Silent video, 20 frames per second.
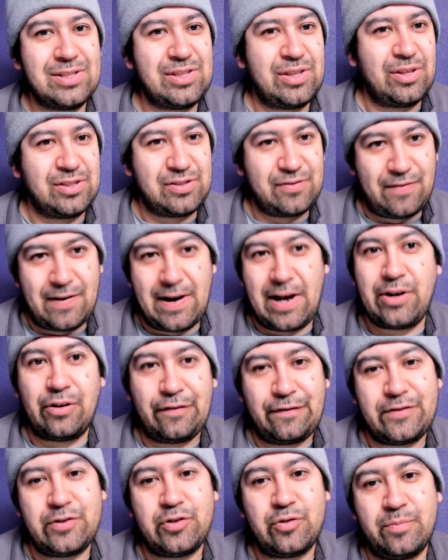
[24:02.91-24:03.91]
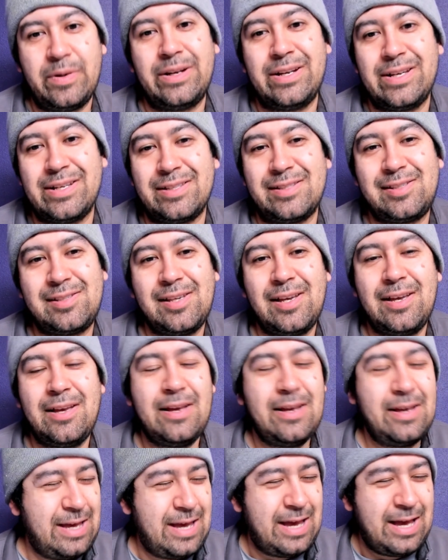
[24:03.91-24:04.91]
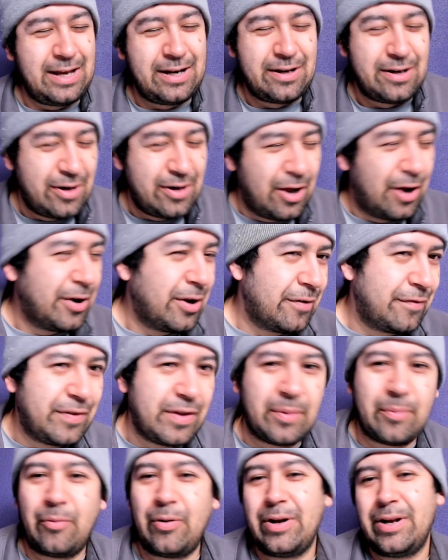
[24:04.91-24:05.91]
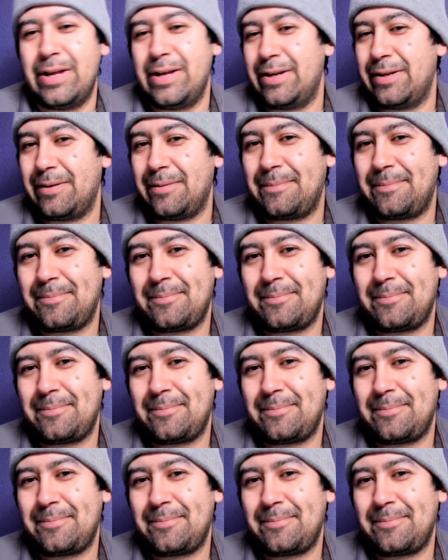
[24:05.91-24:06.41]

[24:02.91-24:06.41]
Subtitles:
those final few minutes, and none of them went in.